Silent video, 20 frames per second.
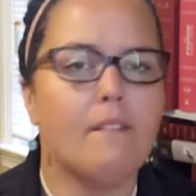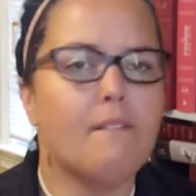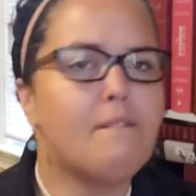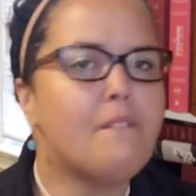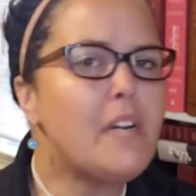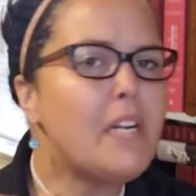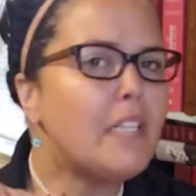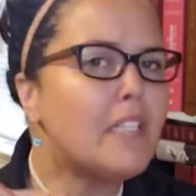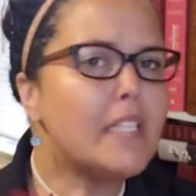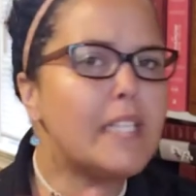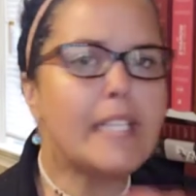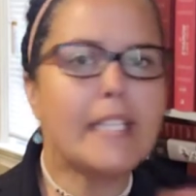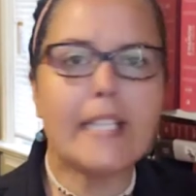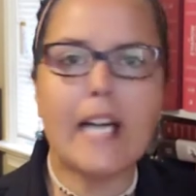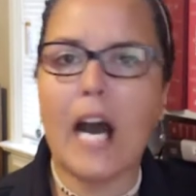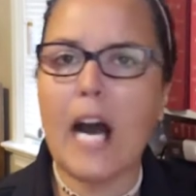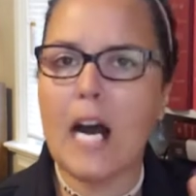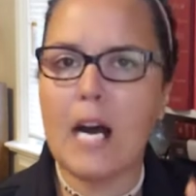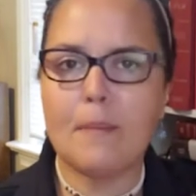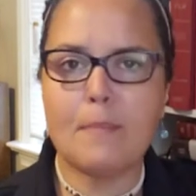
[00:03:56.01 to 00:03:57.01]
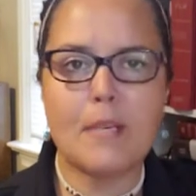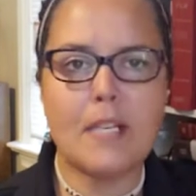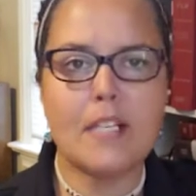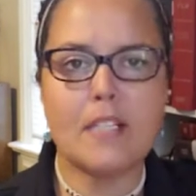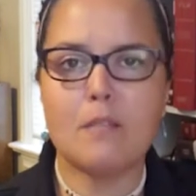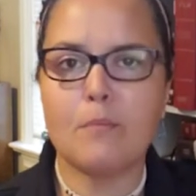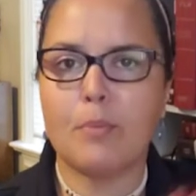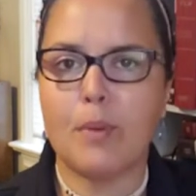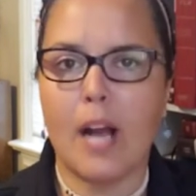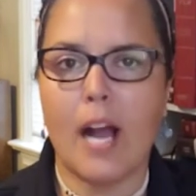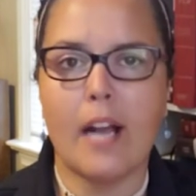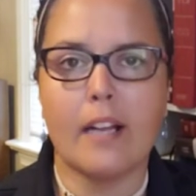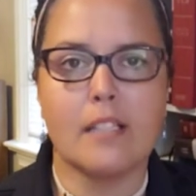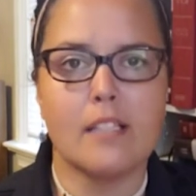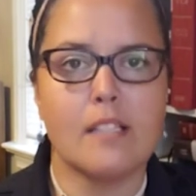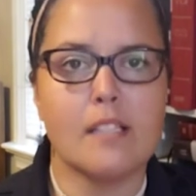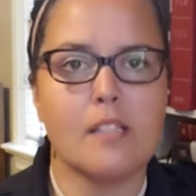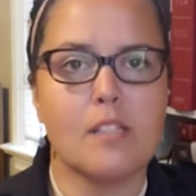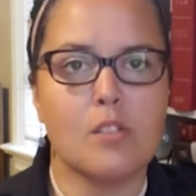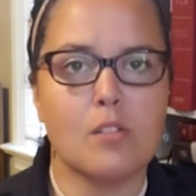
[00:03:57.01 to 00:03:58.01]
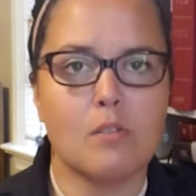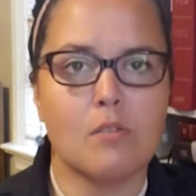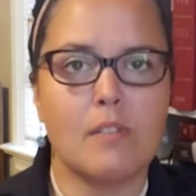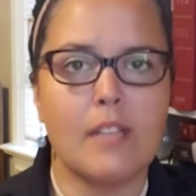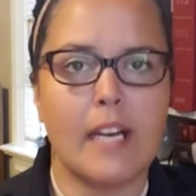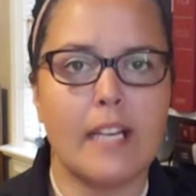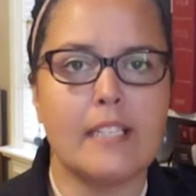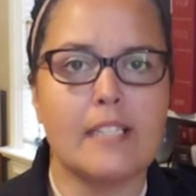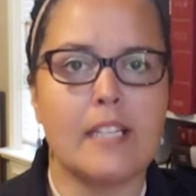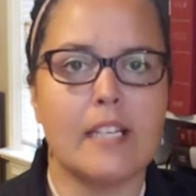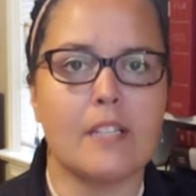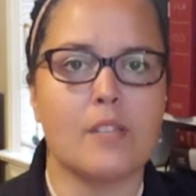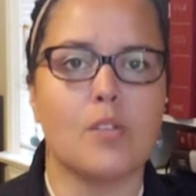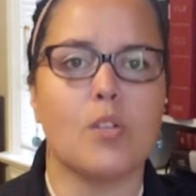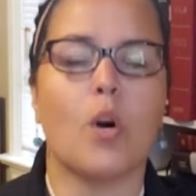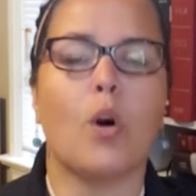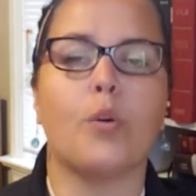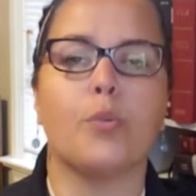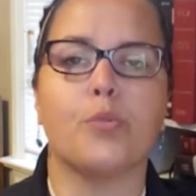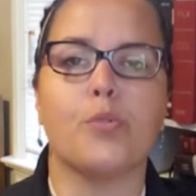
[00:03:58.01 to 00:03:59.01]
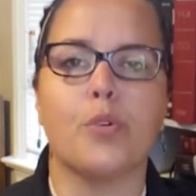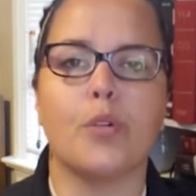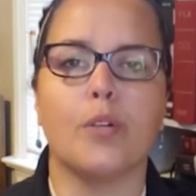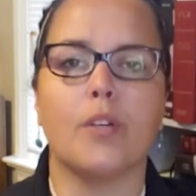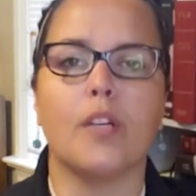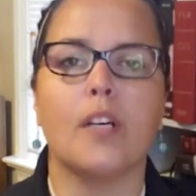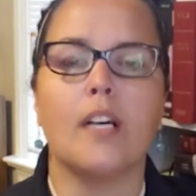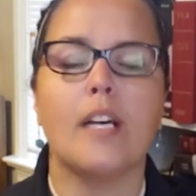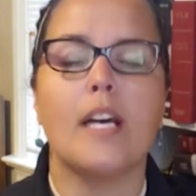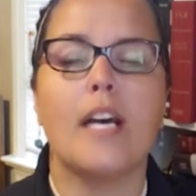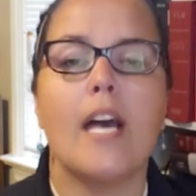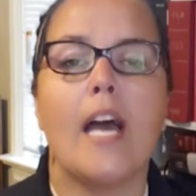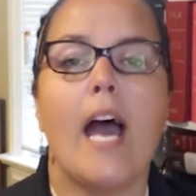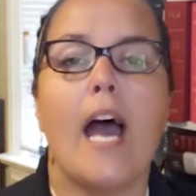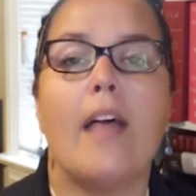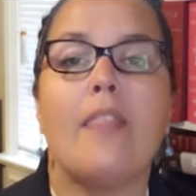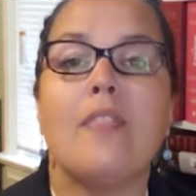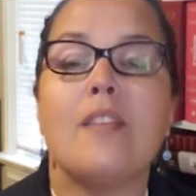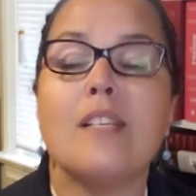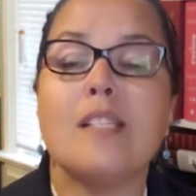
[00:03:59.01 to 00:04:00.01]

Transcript: Very common practice to that day's culture. And